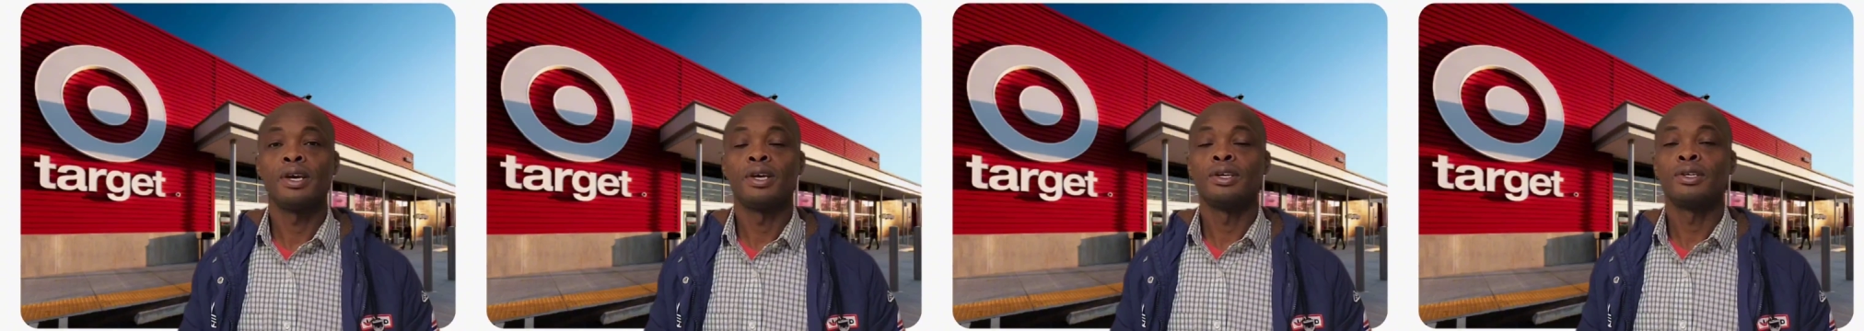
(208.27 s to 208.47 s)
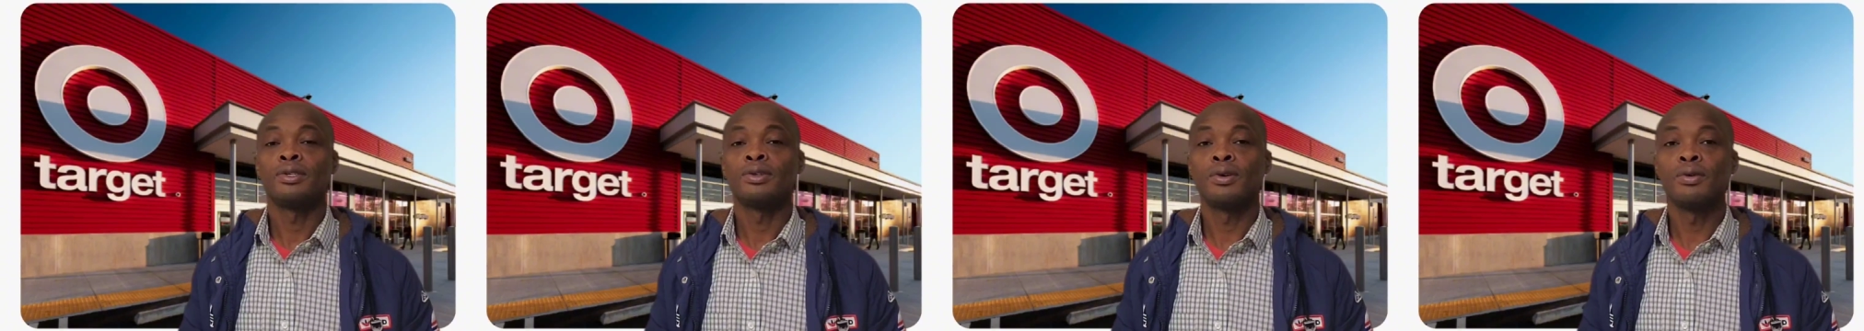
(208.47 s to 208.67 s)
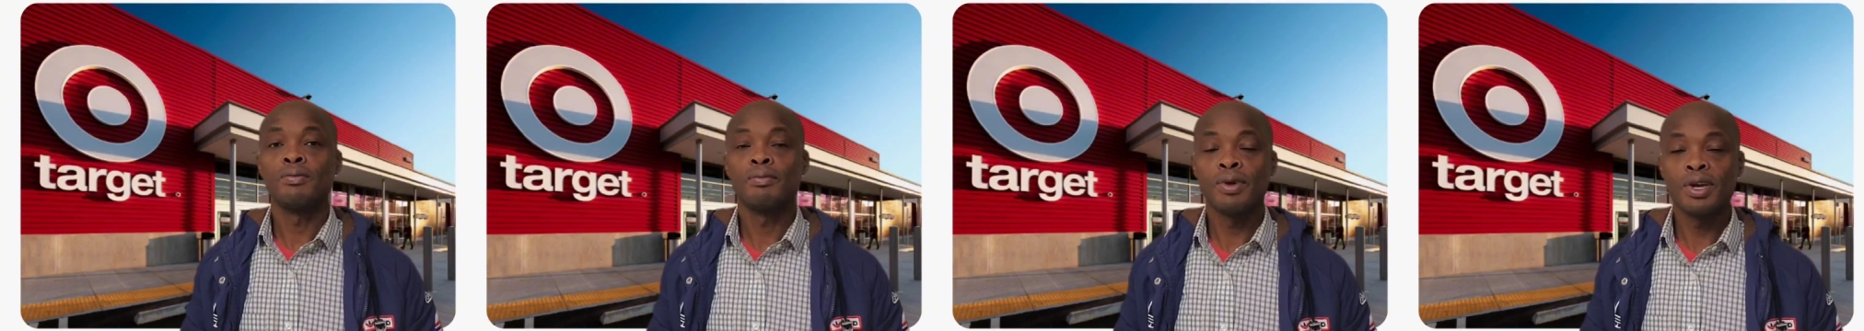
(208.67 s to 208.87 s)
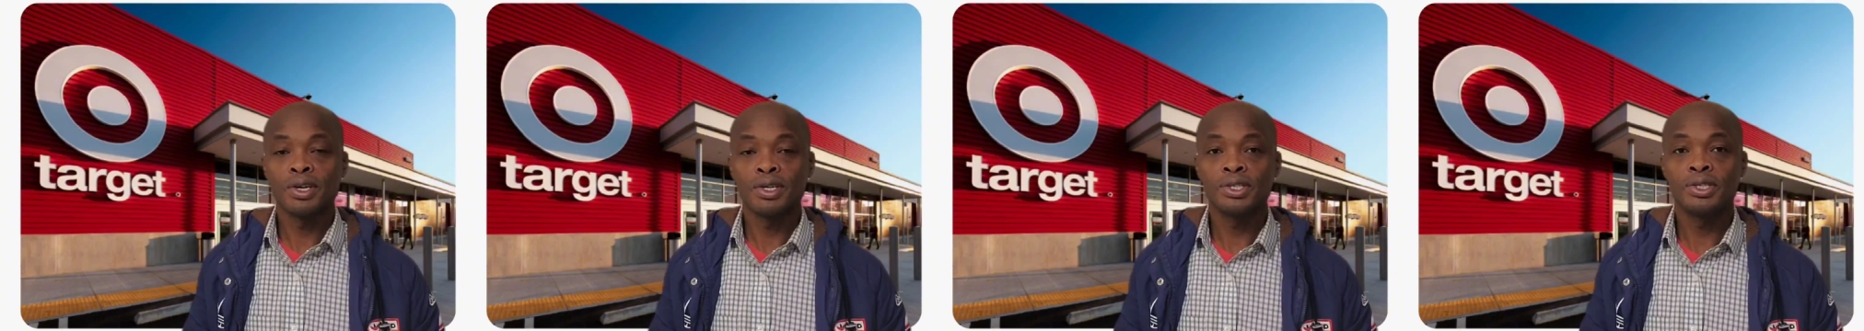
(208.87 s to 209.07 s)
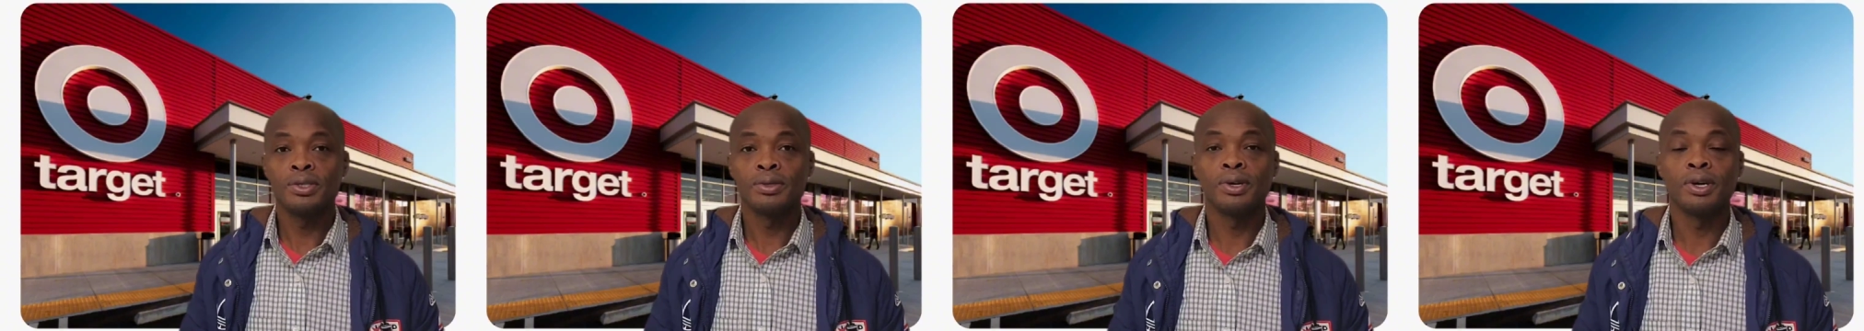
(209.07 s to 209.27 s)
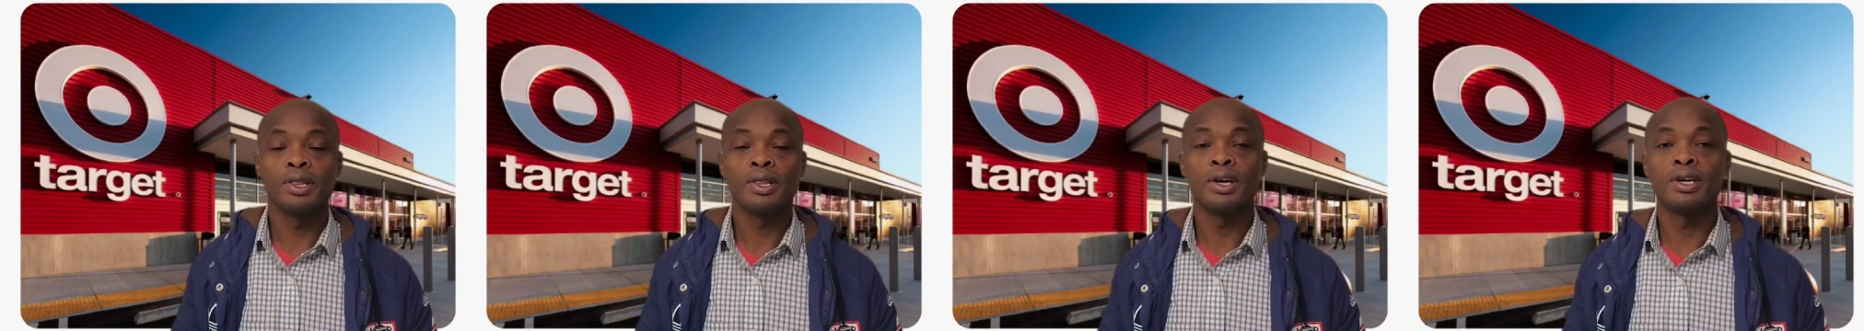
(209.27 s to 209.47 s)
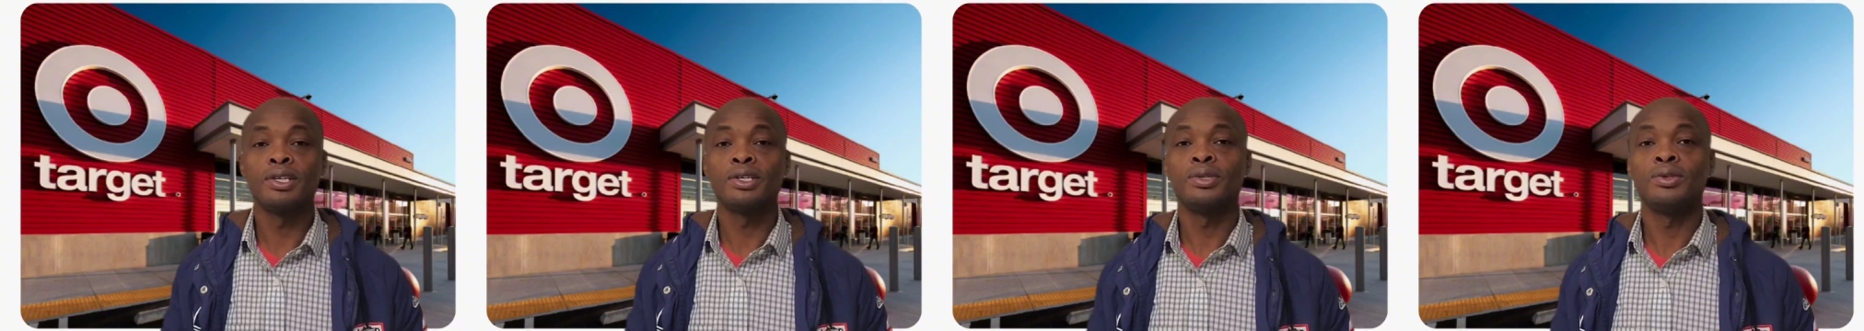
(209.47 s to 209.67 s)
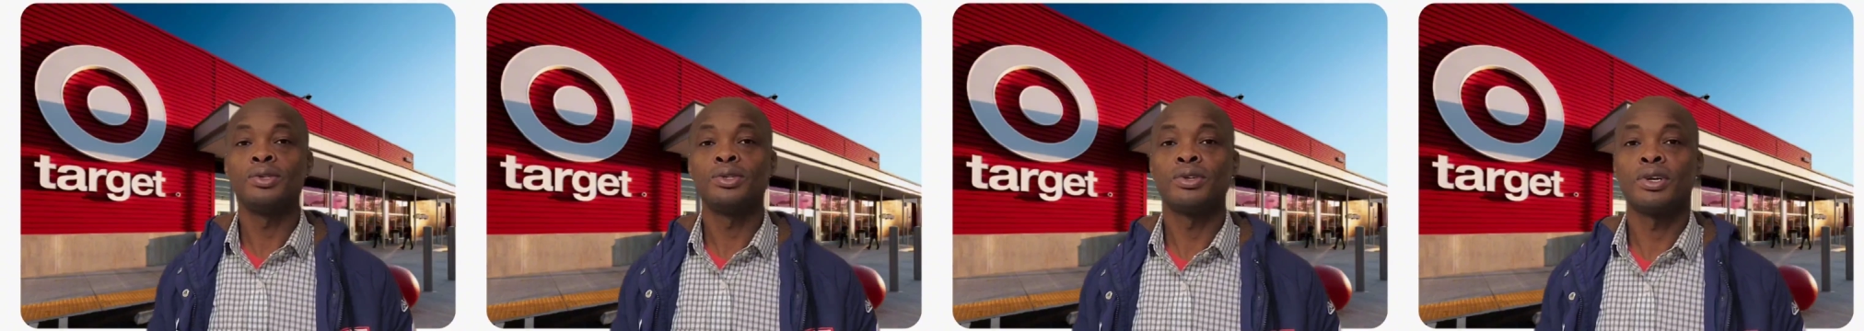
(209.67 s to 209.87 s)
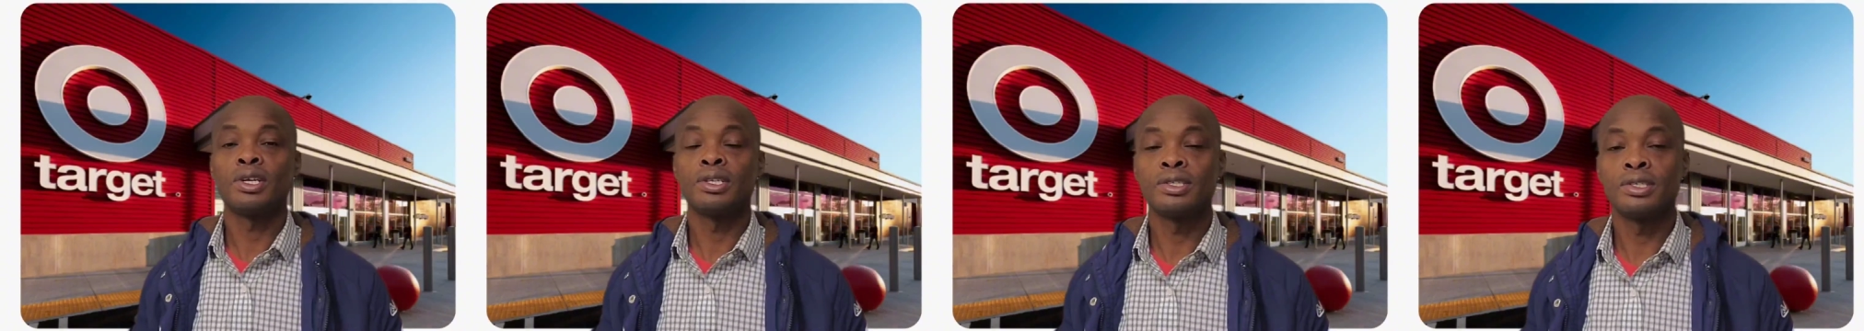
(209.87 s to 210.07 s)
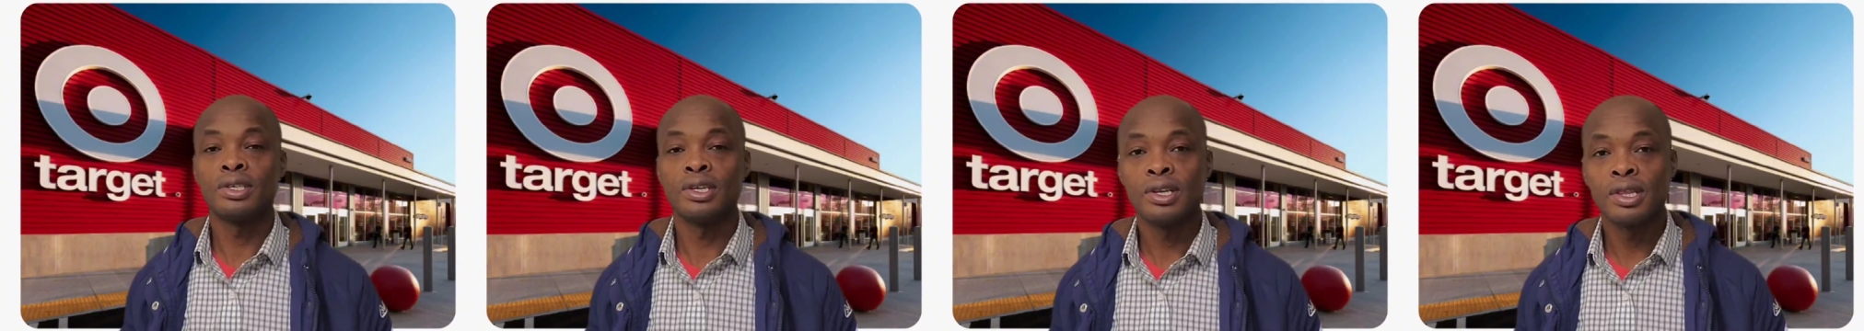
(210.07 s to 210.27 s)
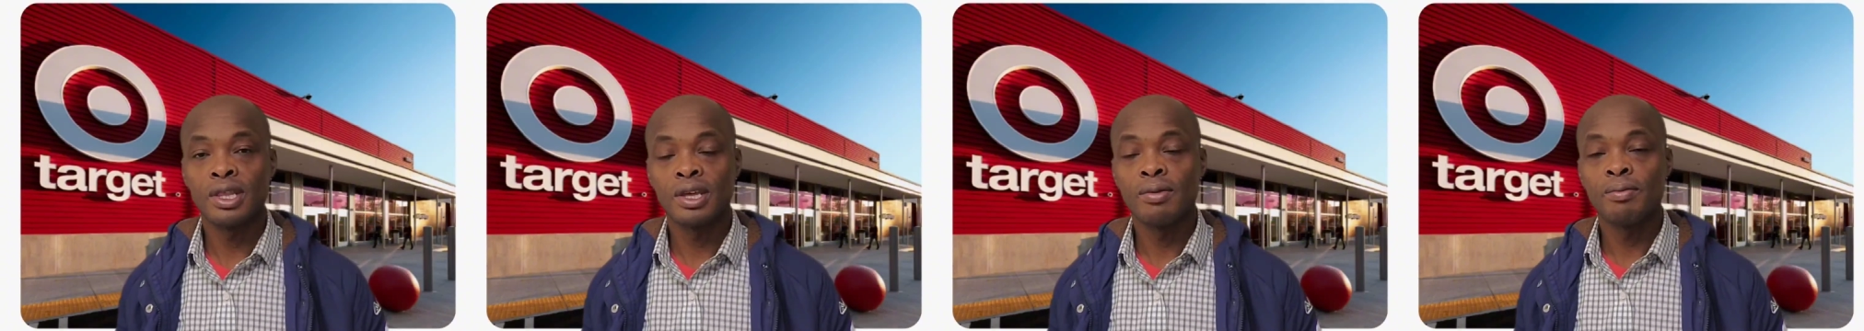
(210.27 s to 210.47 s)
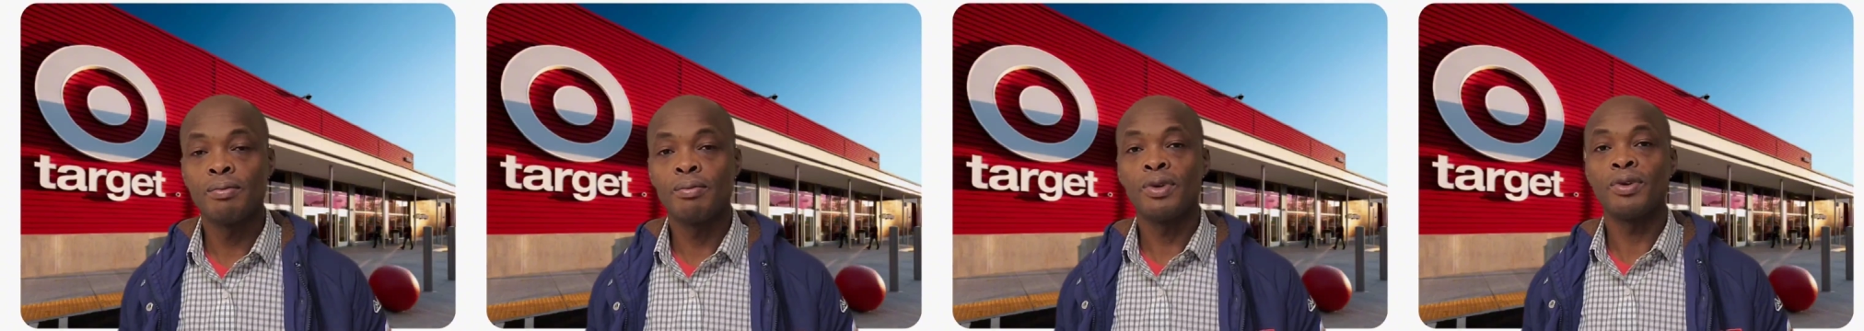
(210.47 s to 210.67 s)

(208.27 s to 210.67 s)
So make sure that you translate them